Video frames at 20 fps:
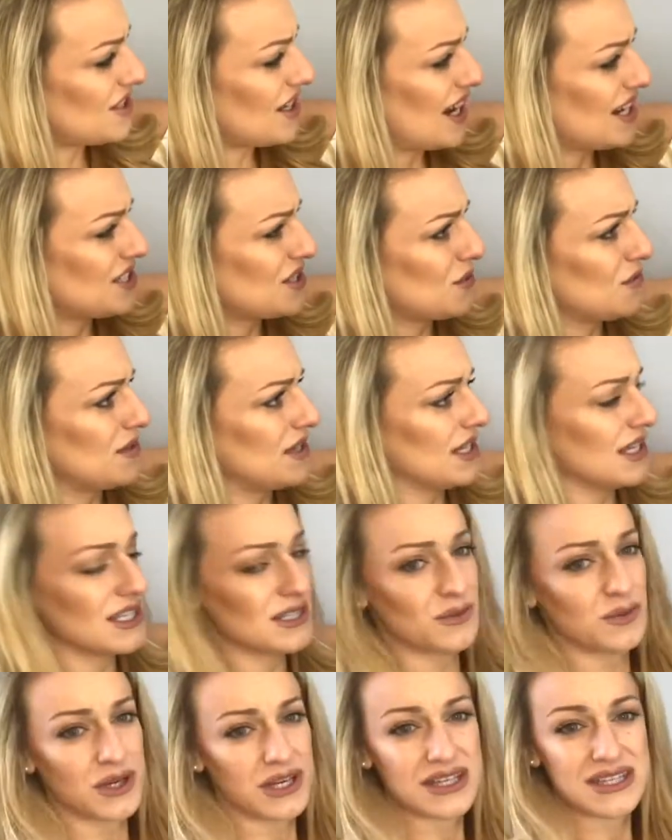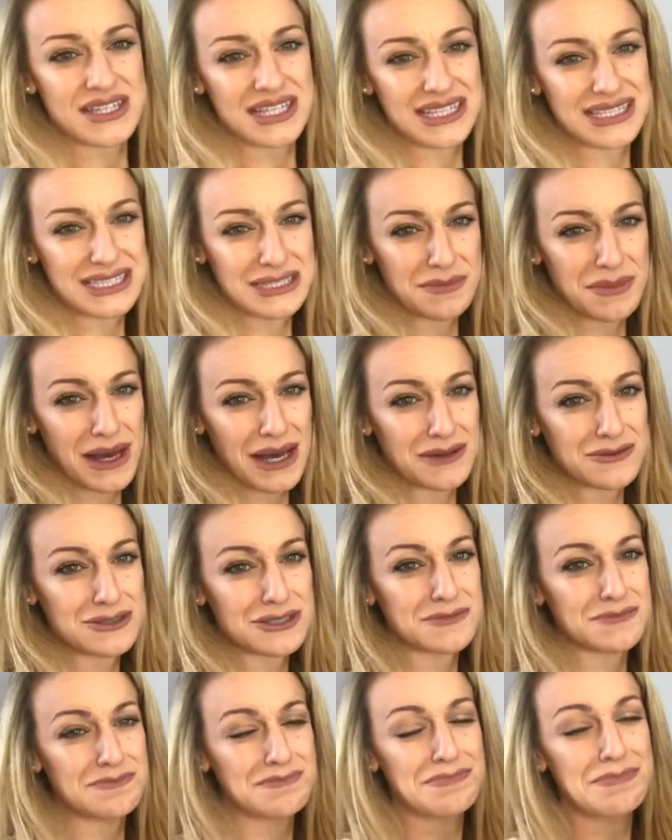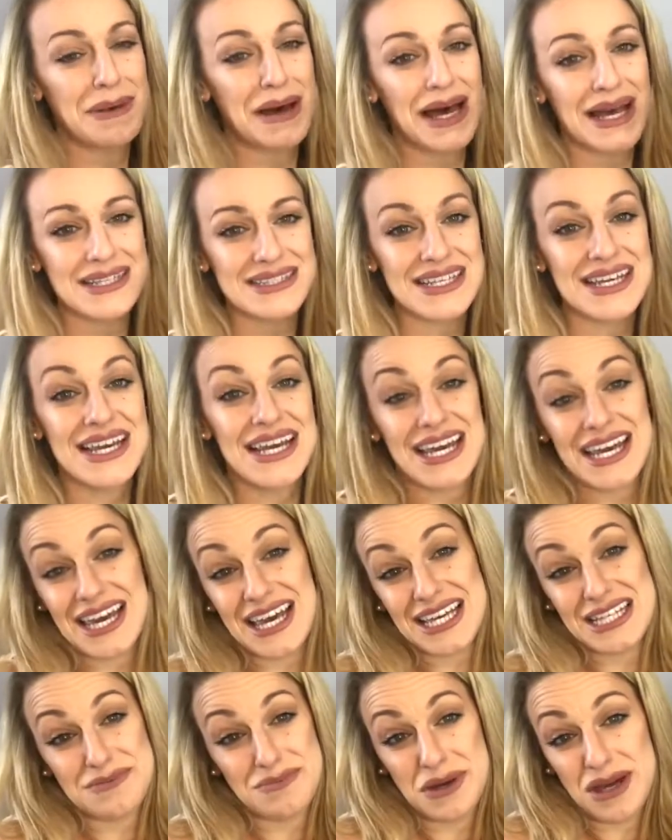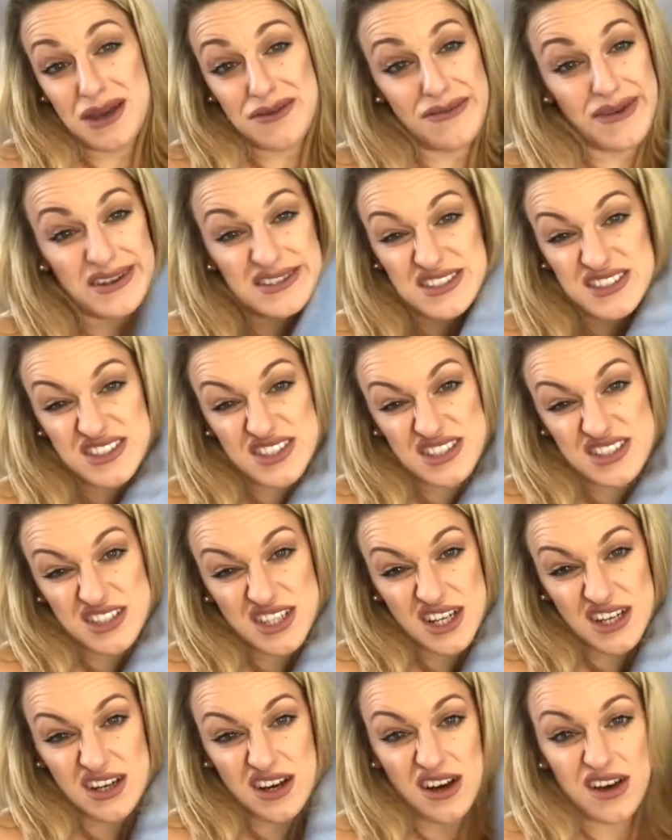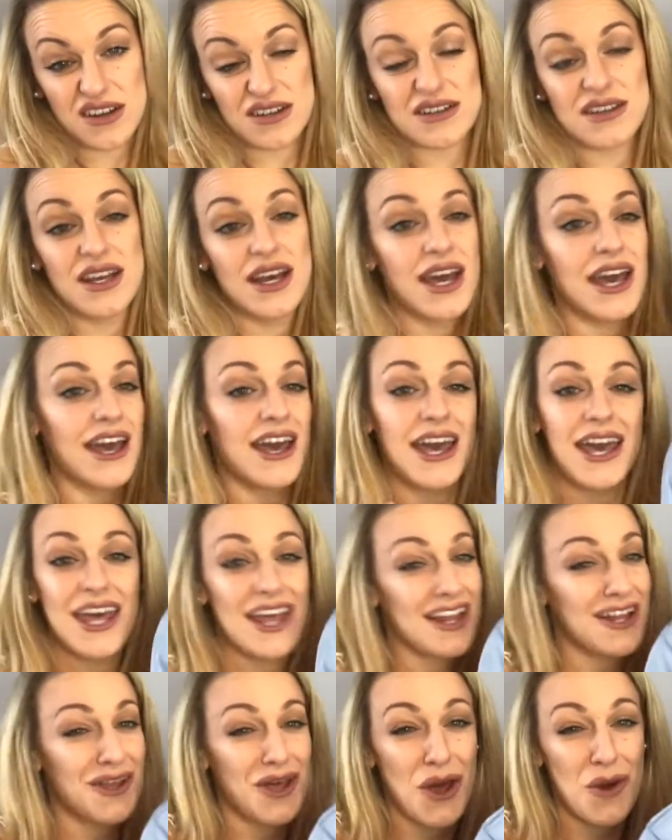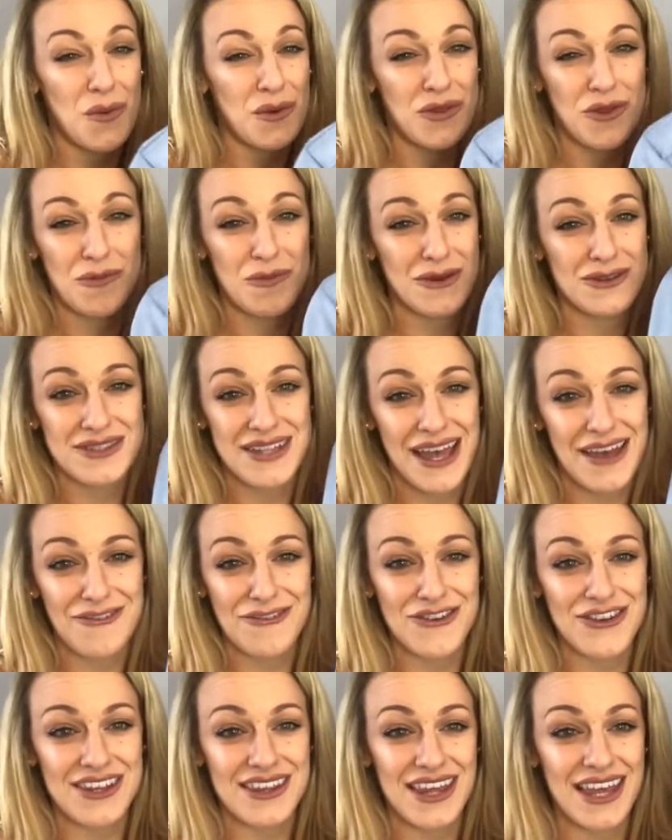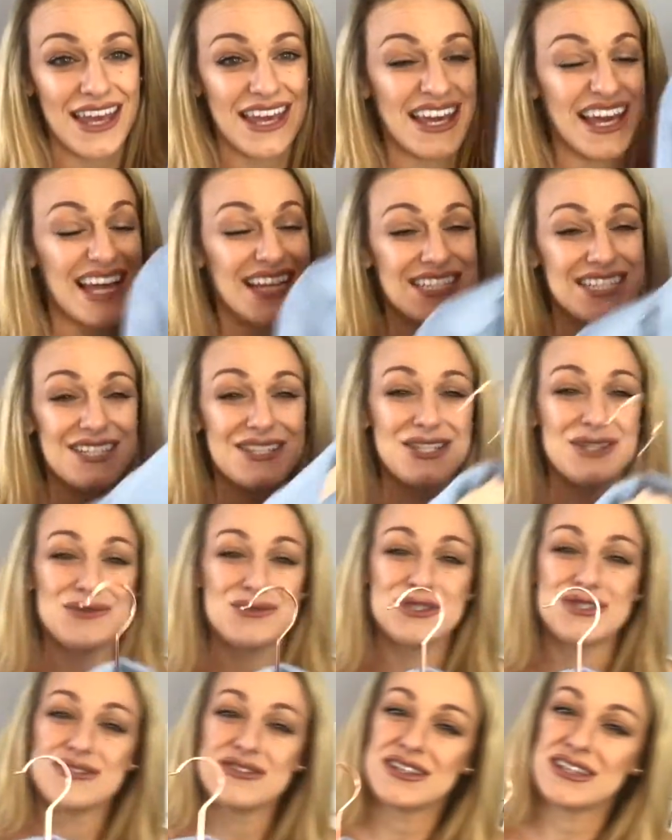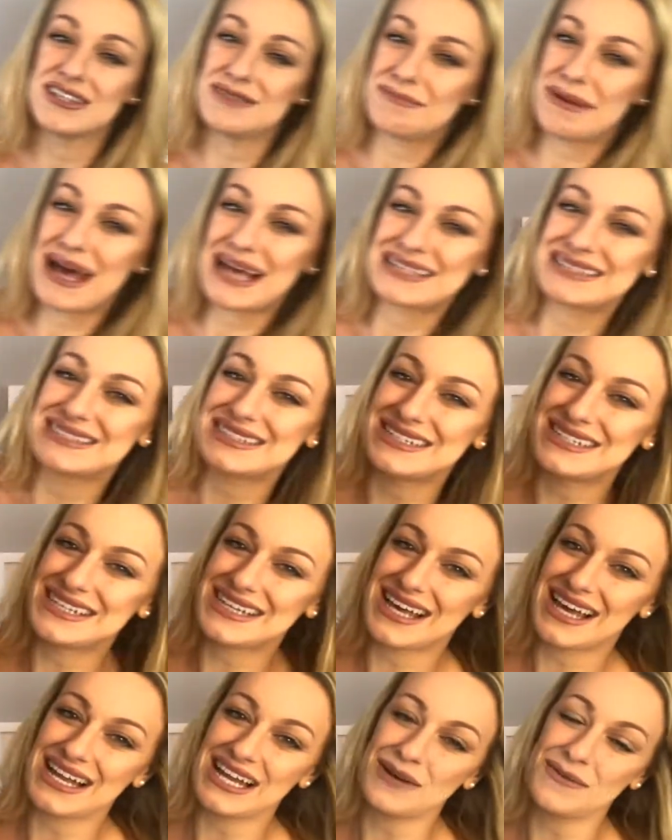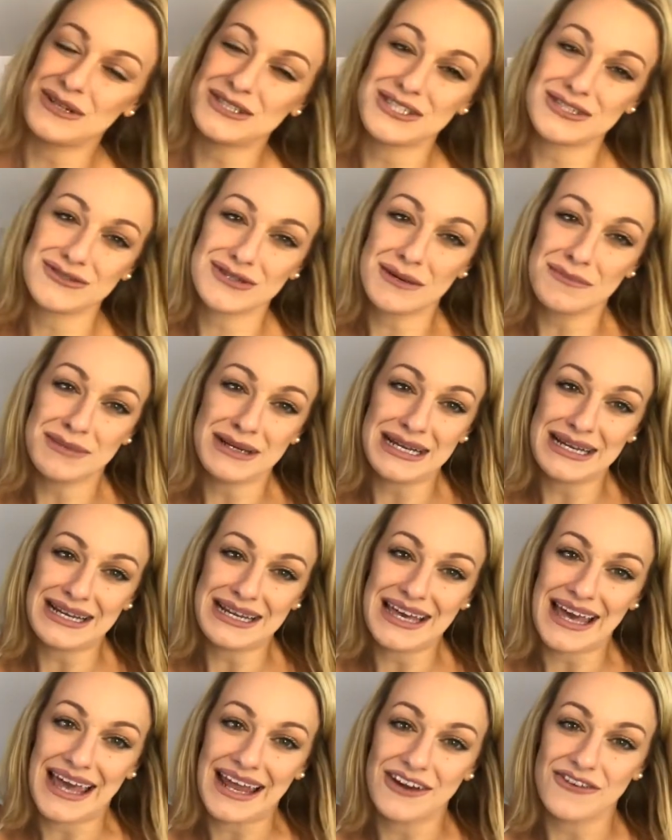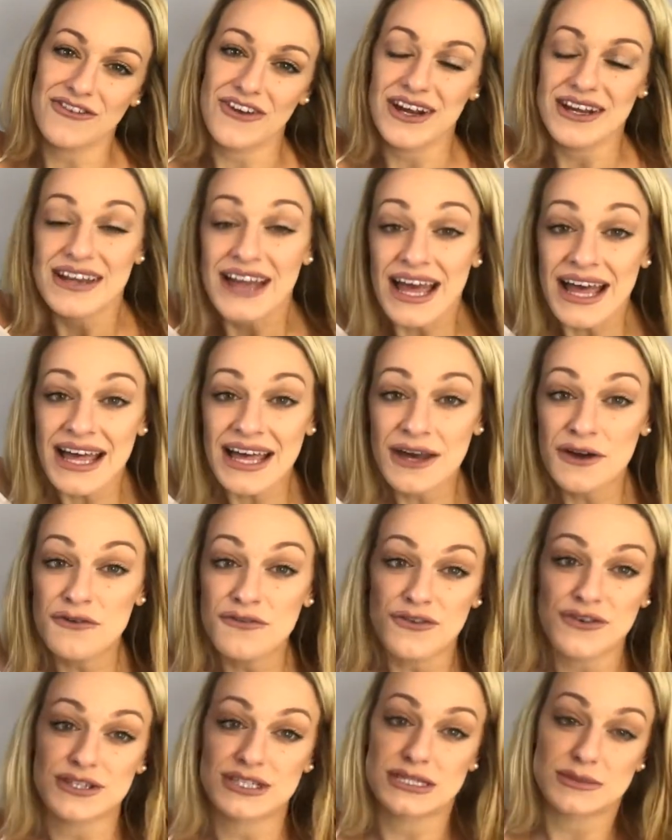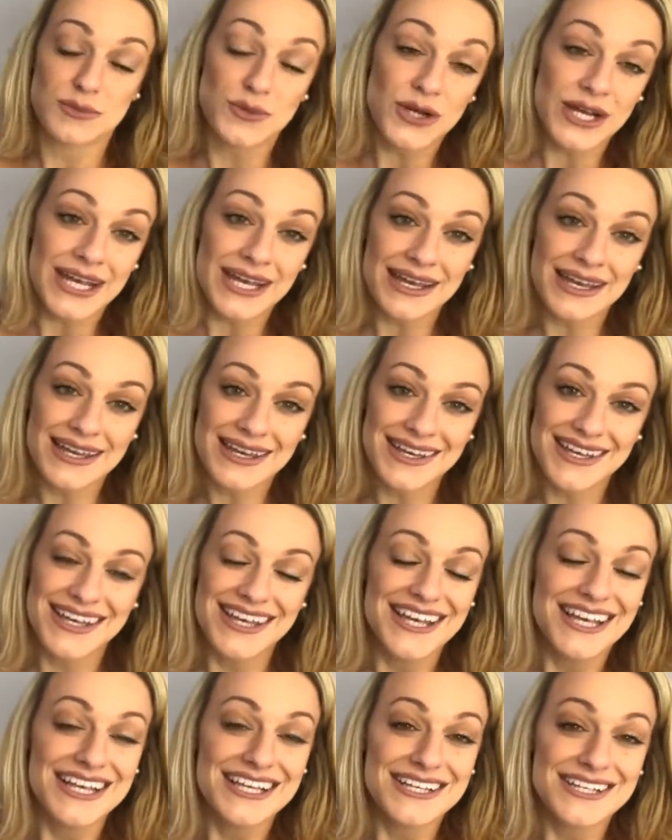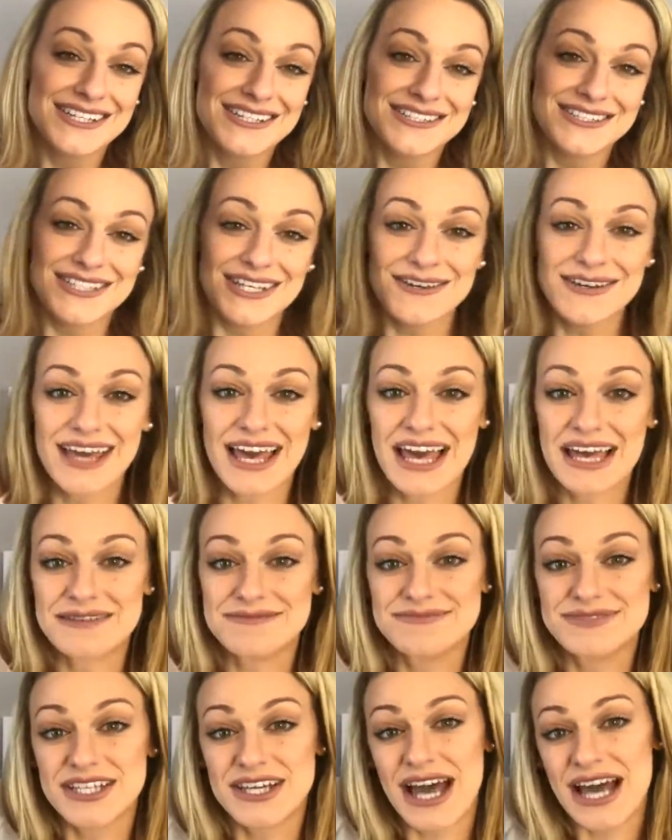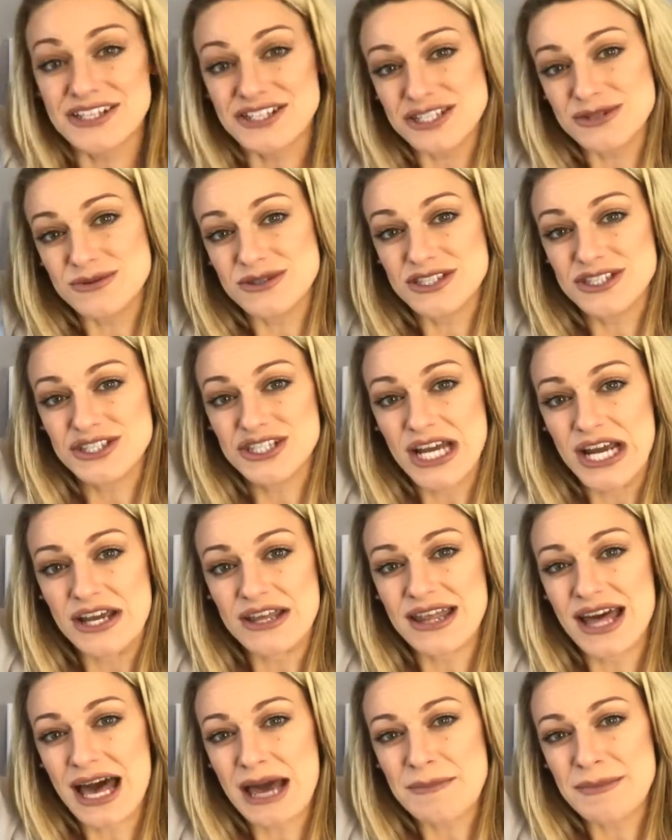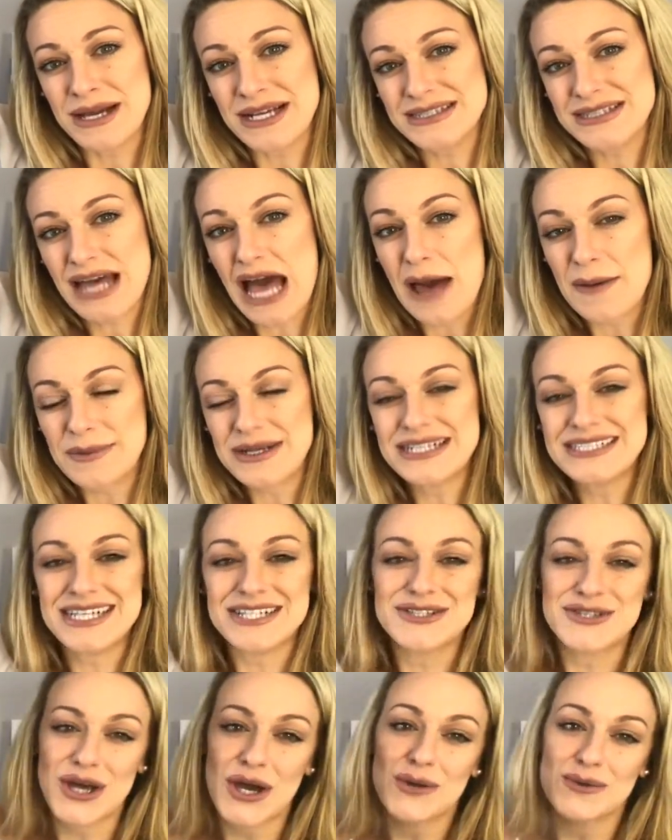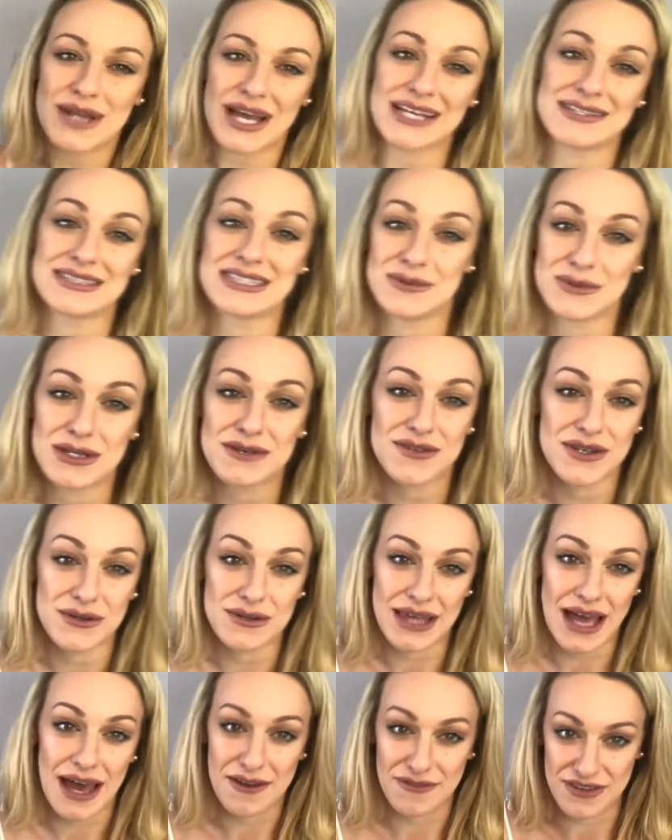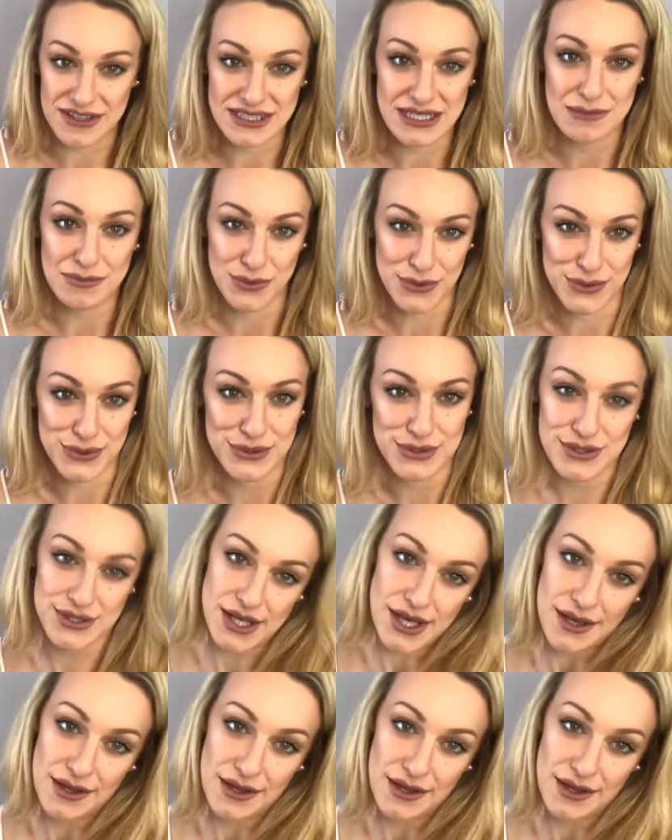I don't think it's worth £60. But it's perfect to just chuck on. It'll go with almost everything. It's a neutral pastel-y colour, which is completely in right now for spring. So yeah, so I just wanted to show you that. I picked it up and it did go nicely with a few of the outfits I bought.